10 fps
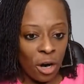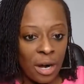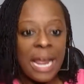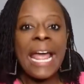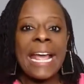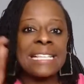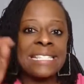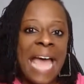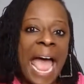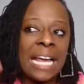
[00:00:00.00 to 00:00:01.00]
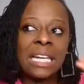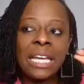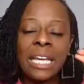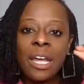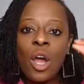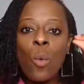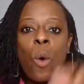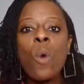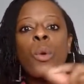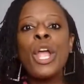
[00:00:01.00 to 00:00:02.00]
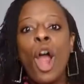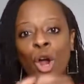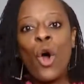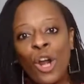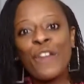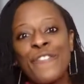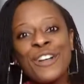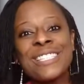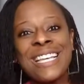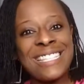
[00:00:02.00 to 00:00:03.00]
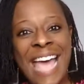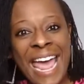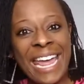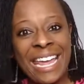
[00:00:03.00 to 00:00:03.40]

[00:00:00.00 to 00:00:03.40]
exactly what we are calling for today.